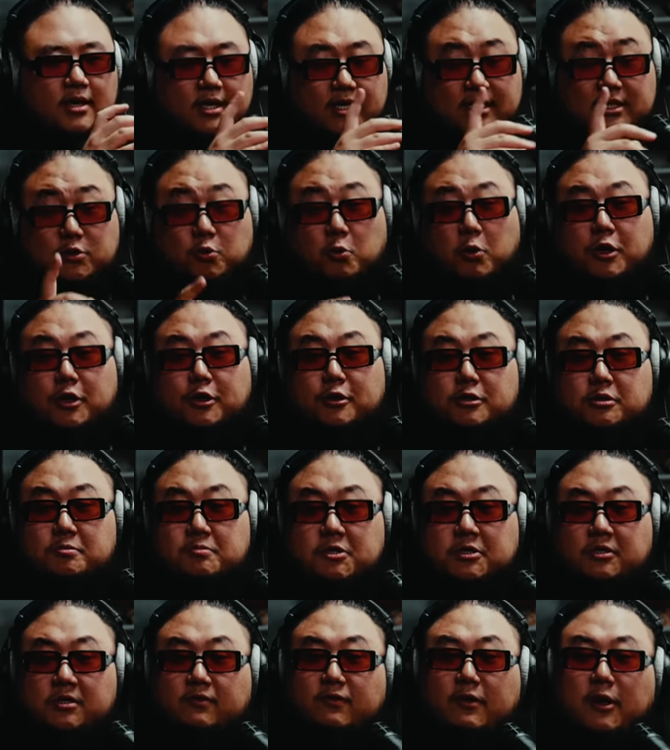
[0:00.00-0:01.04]
it's one of those
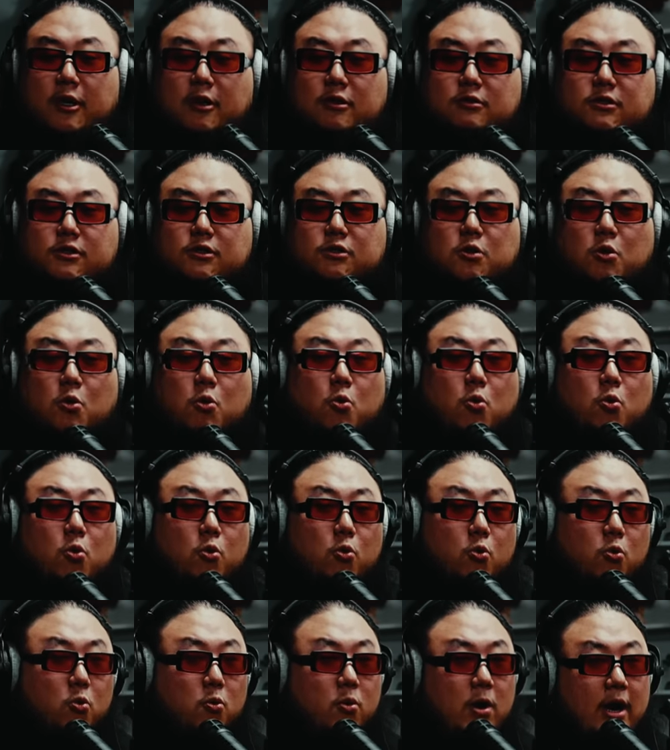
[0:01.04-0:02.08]
music videos
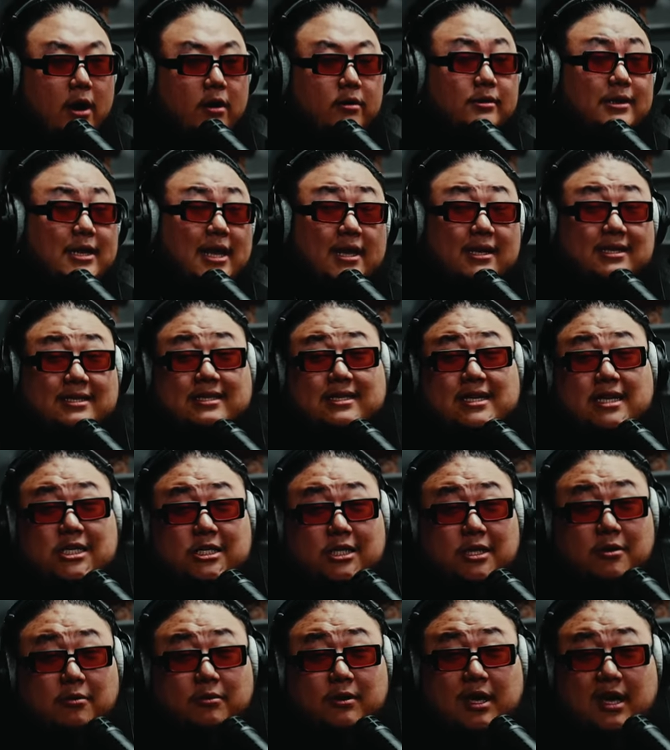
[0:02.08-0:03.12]
where they
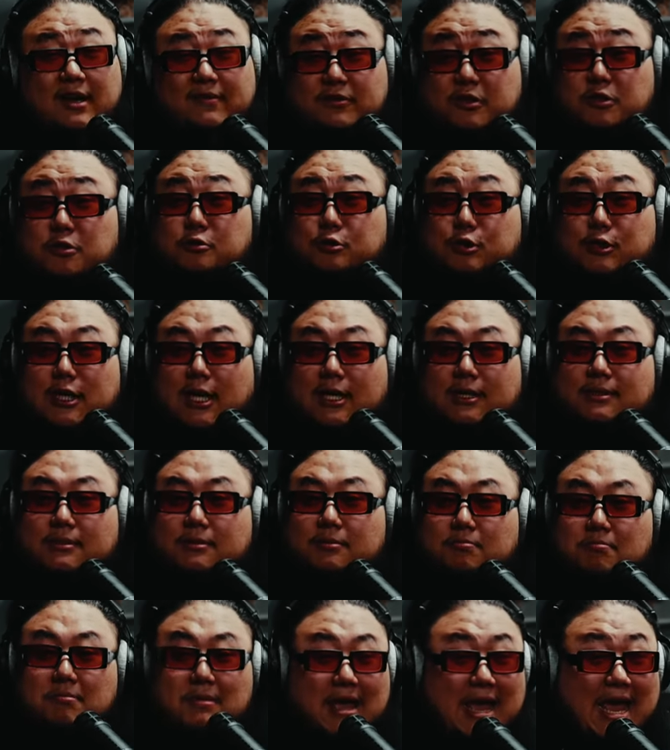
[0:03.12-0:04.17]
essentially only have two sets
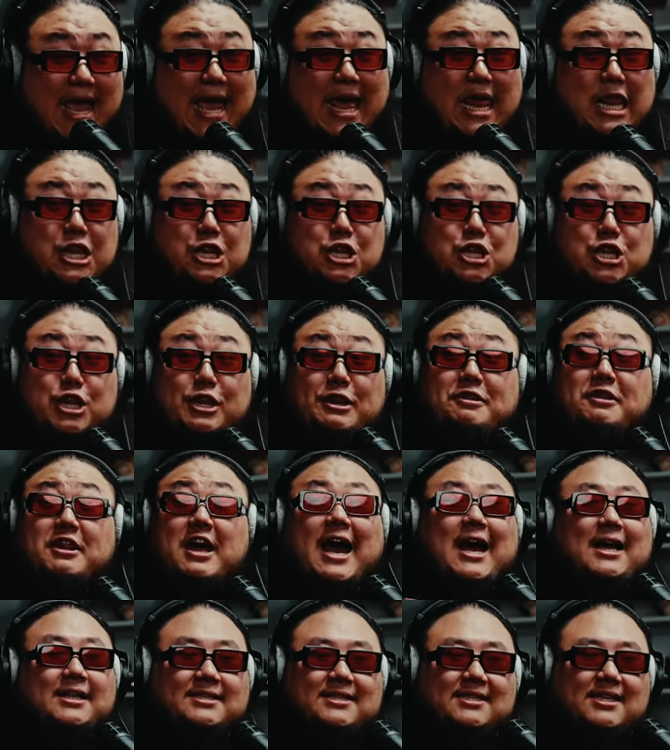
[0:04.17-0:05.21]
and
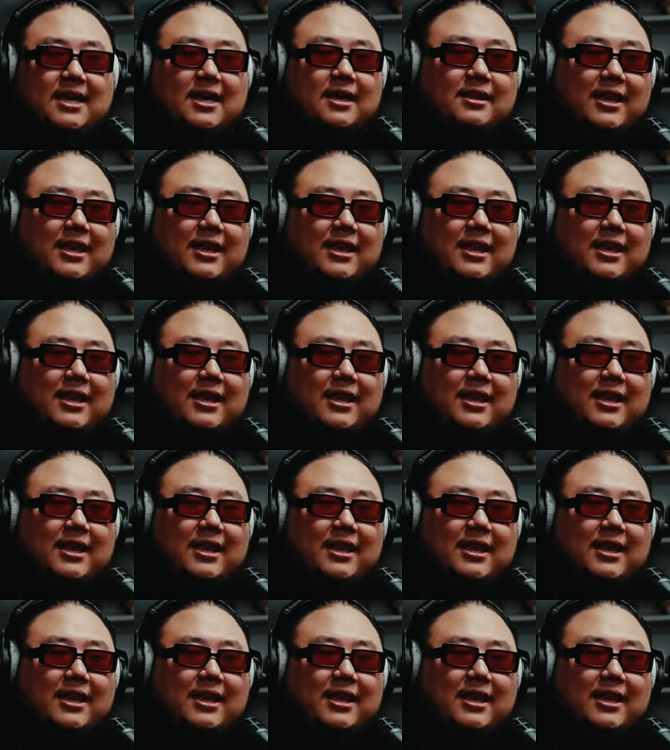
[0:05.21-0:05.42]
that's it.